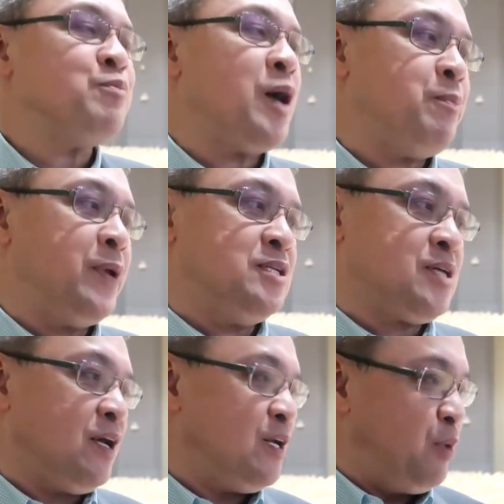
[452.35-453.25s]
Like some
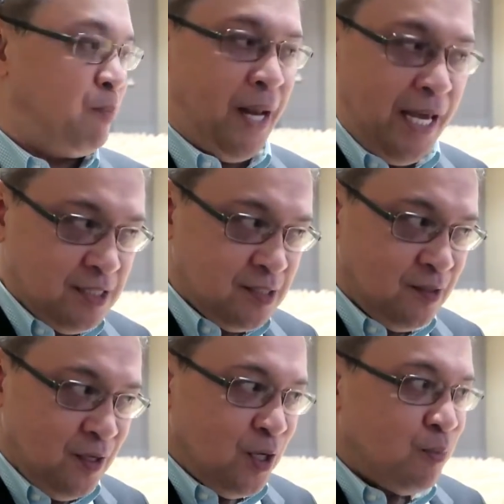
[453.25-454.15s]
companies are going to be
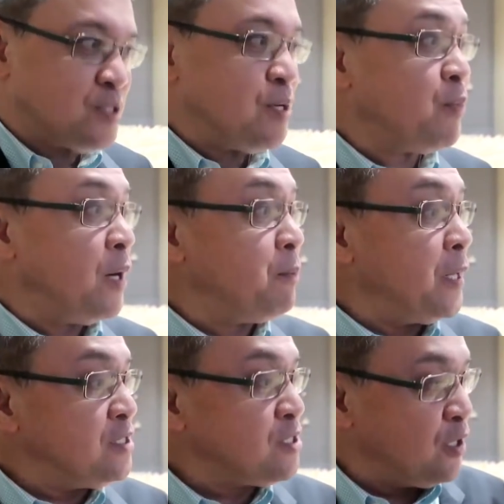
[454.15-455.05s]
blessed, but some
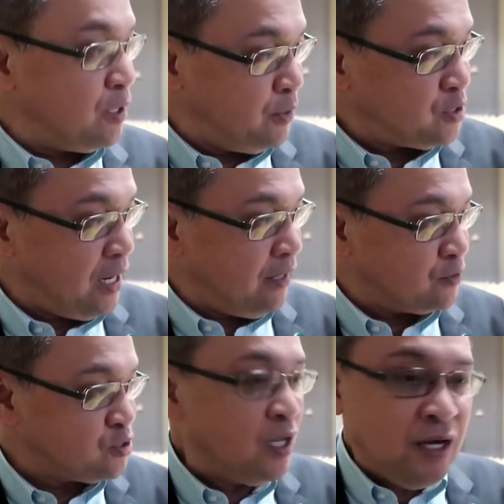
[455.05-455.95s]
companies are going to be
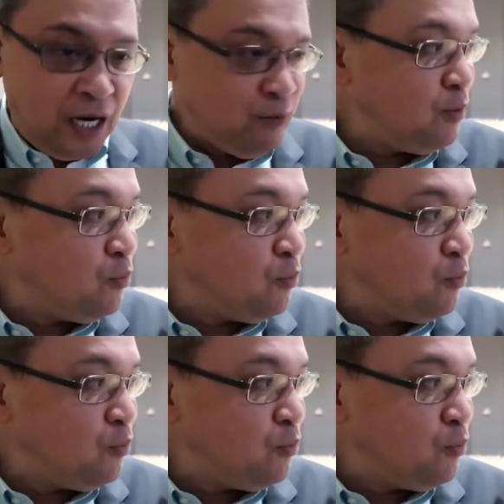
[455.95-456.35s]
challenged.